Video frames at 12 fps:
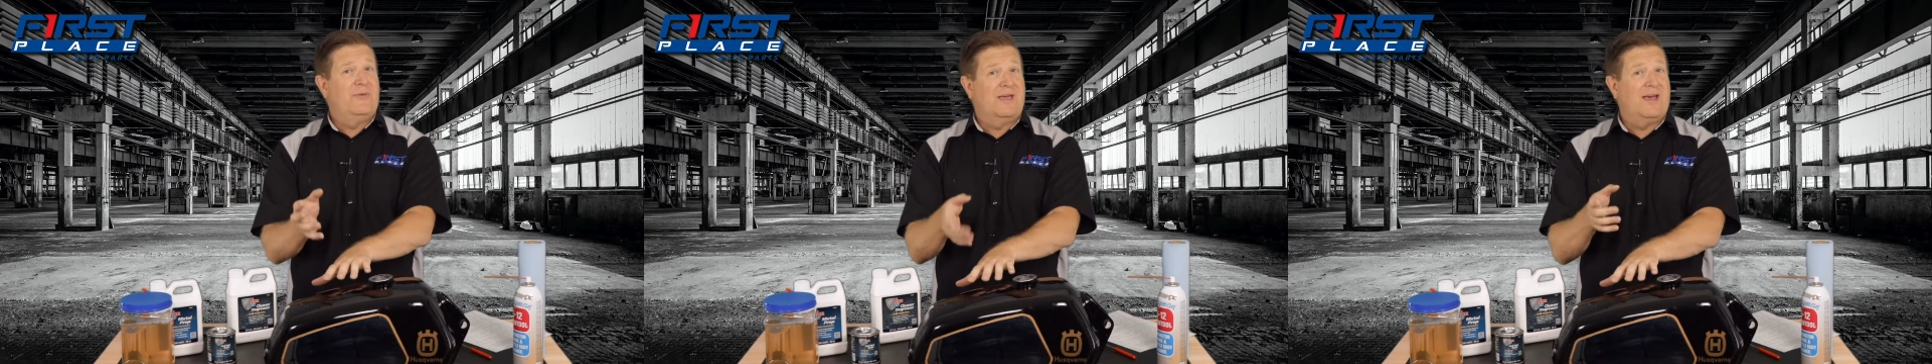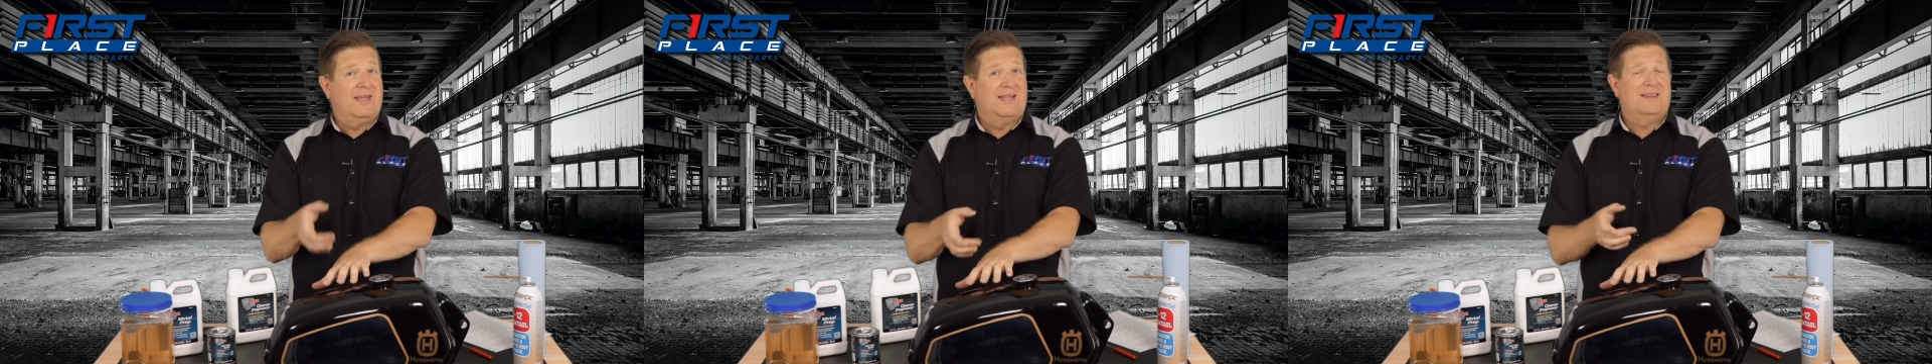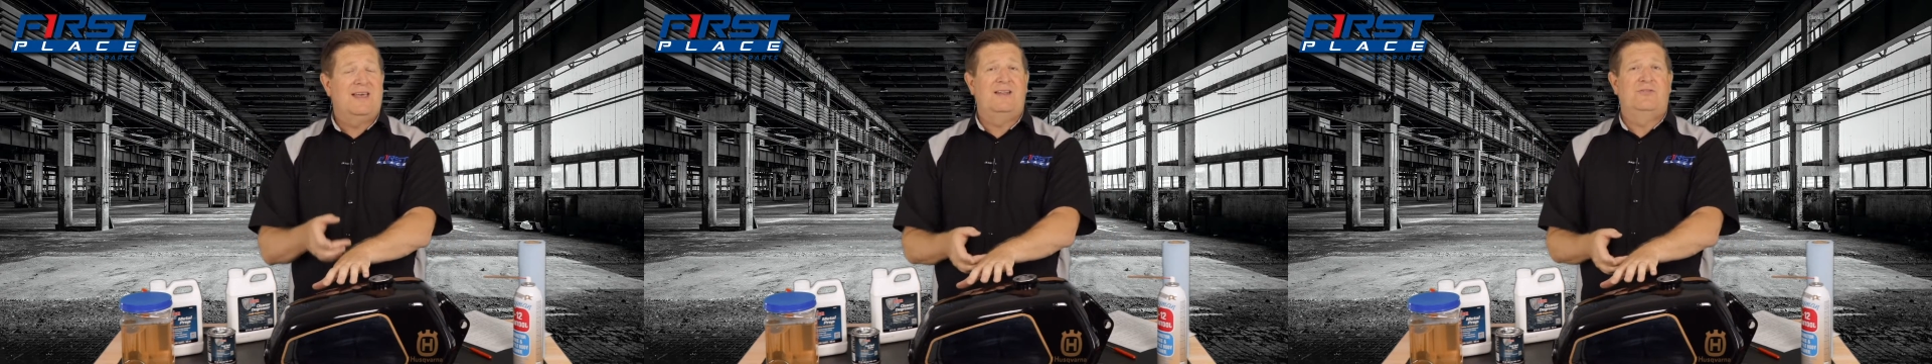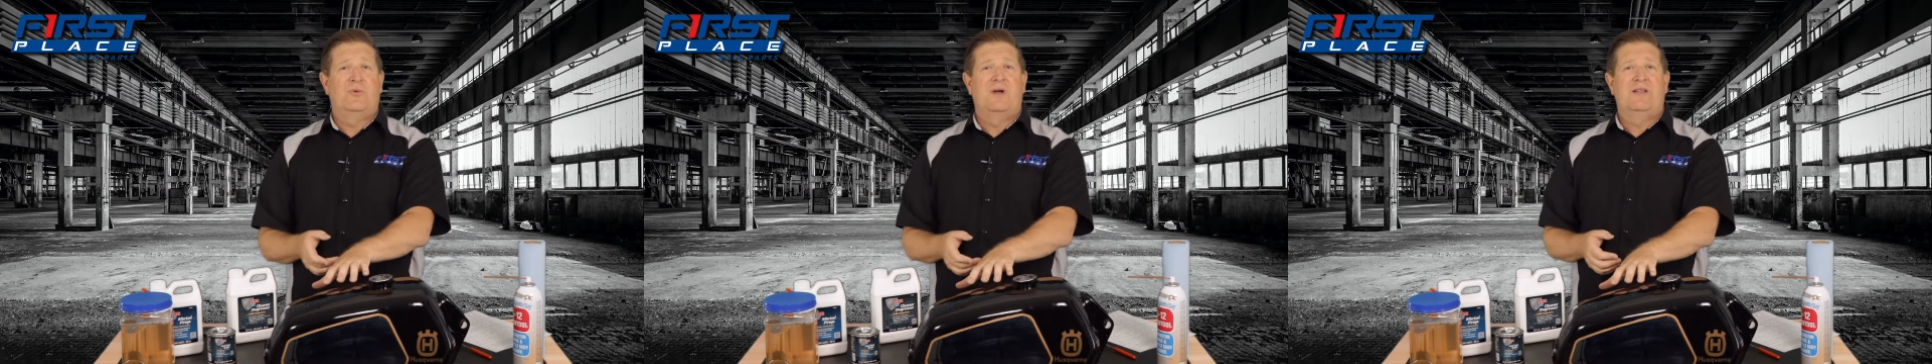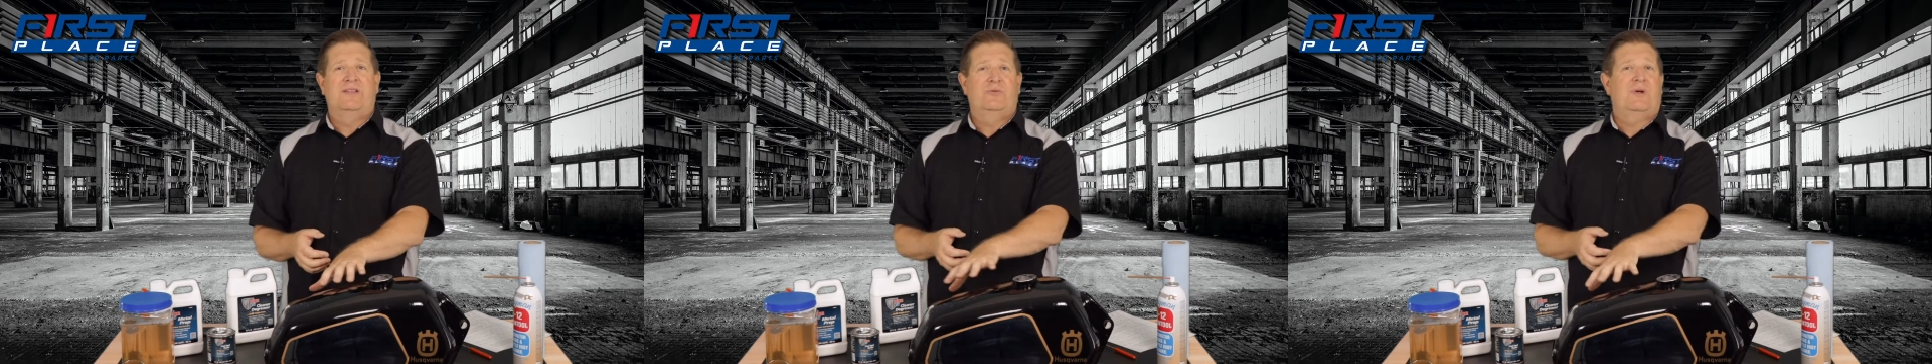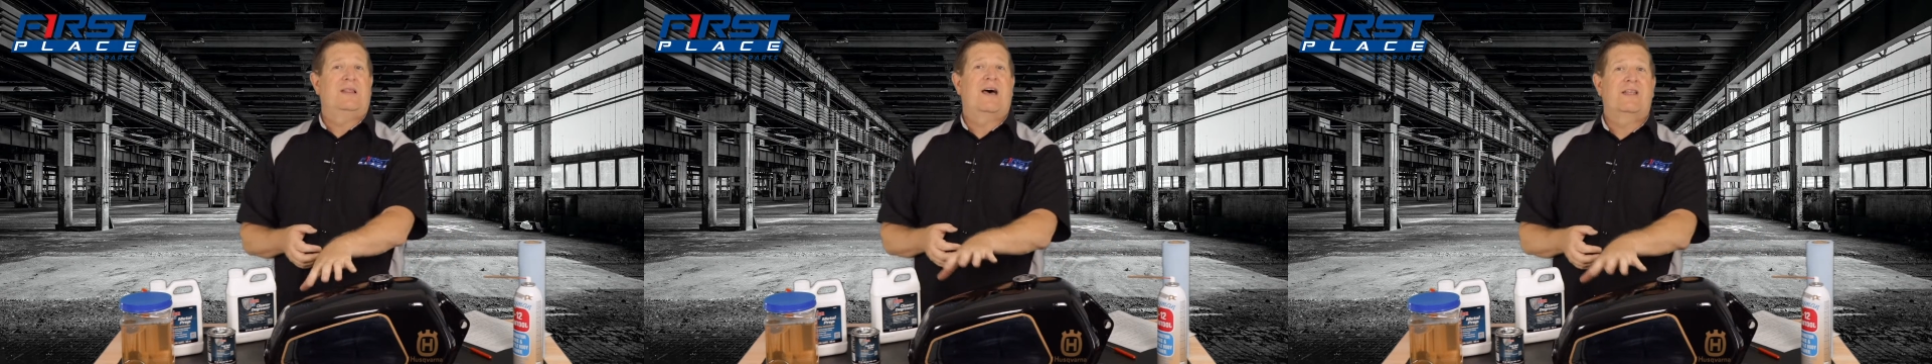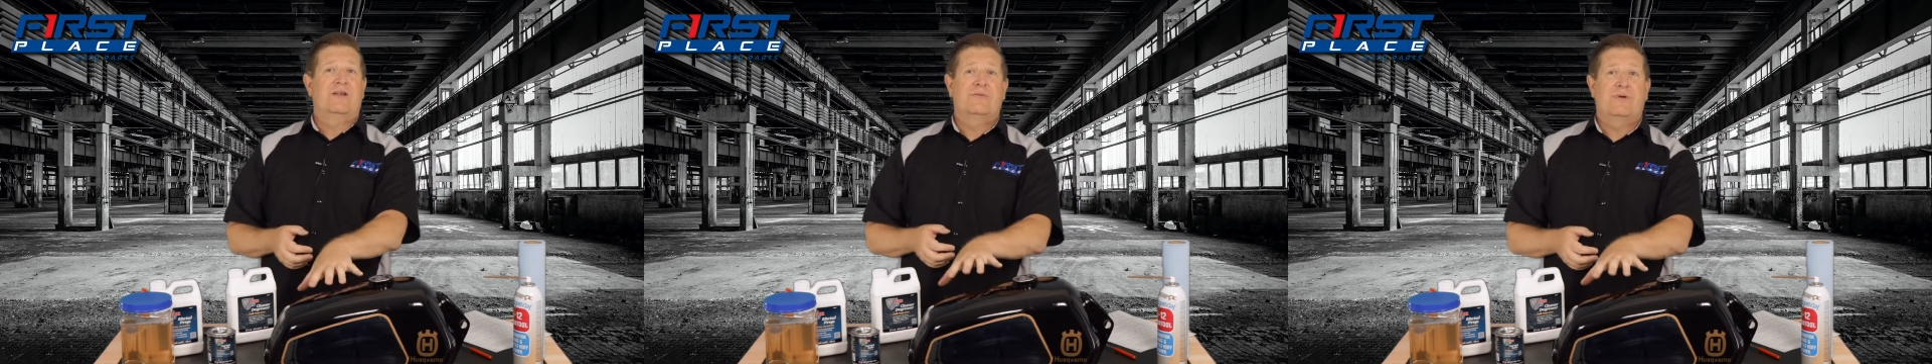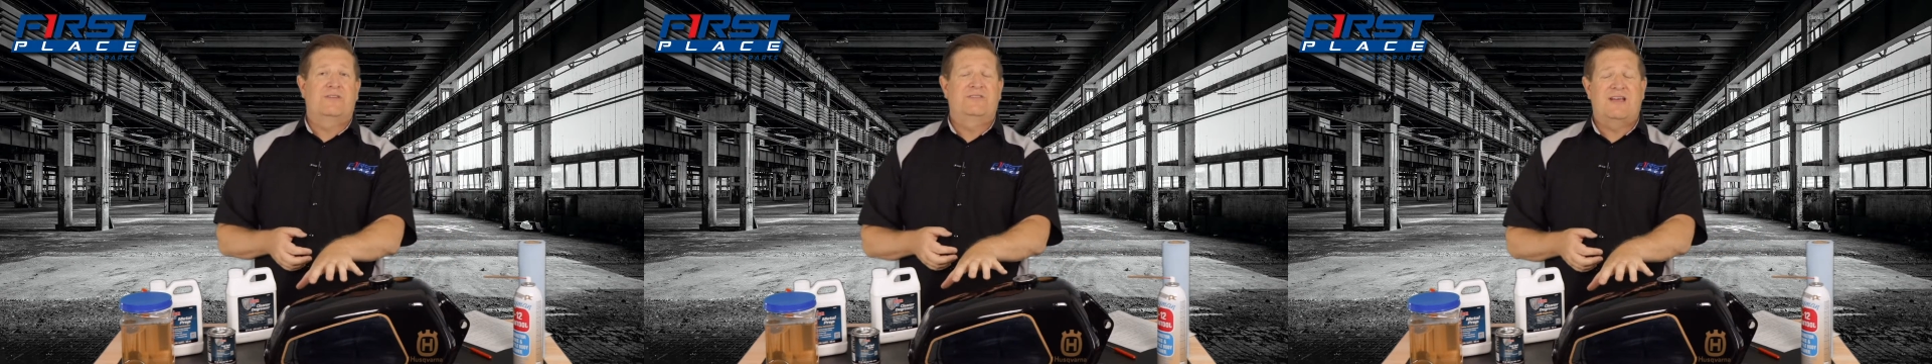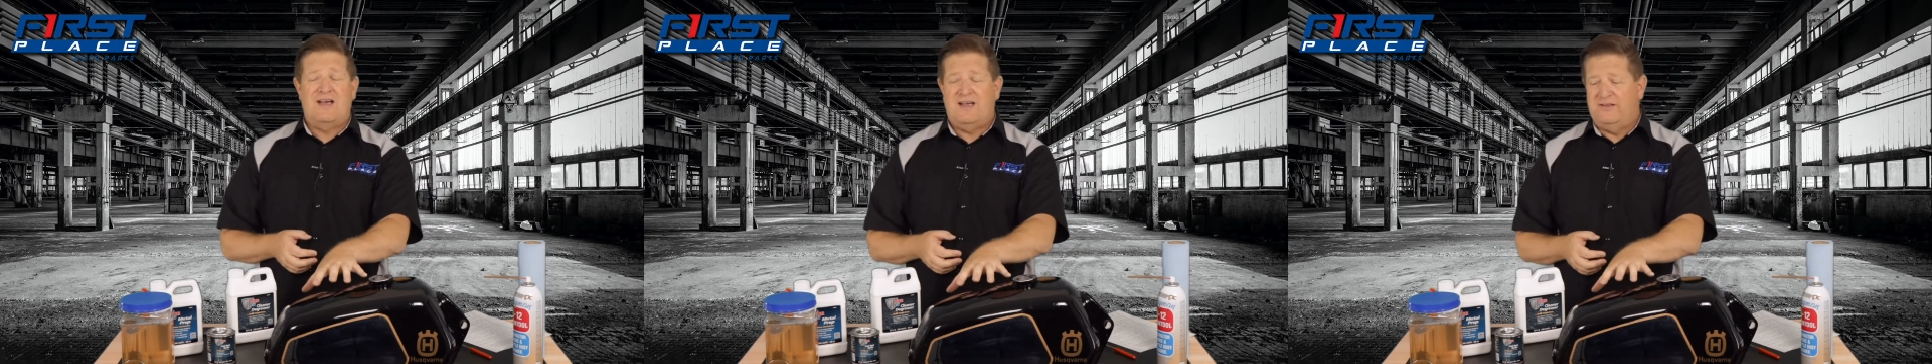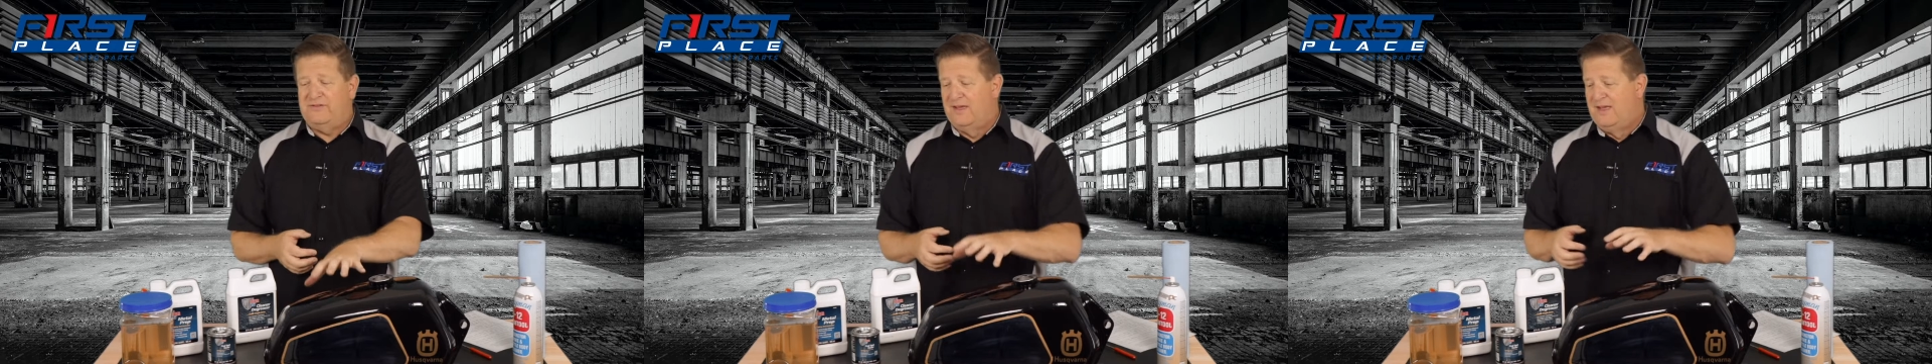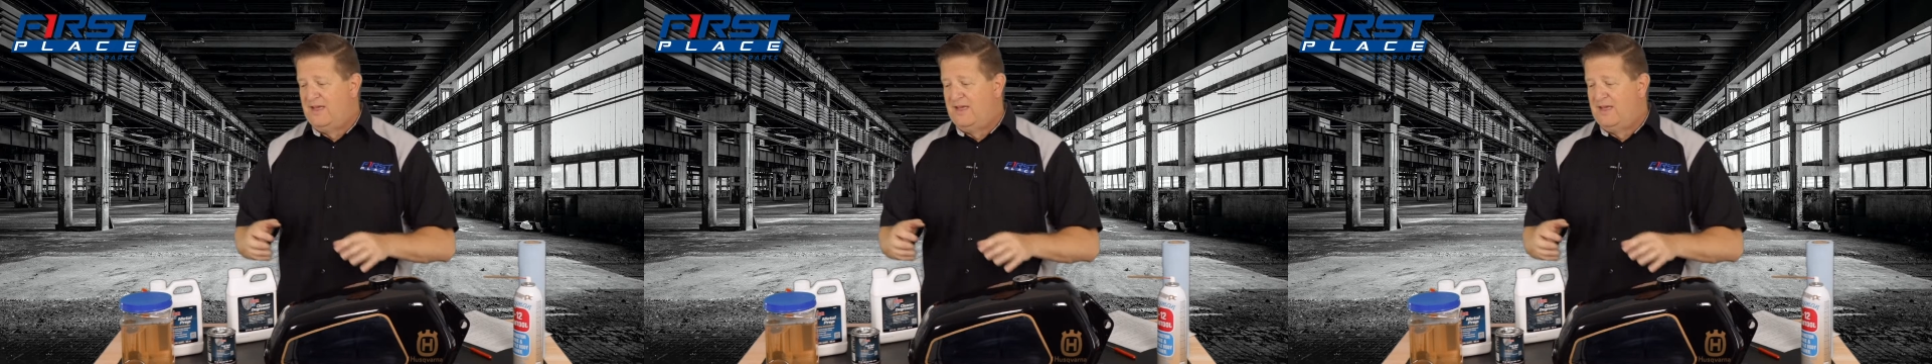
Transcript: we got to get that as well. That's where a lot of your rust hides.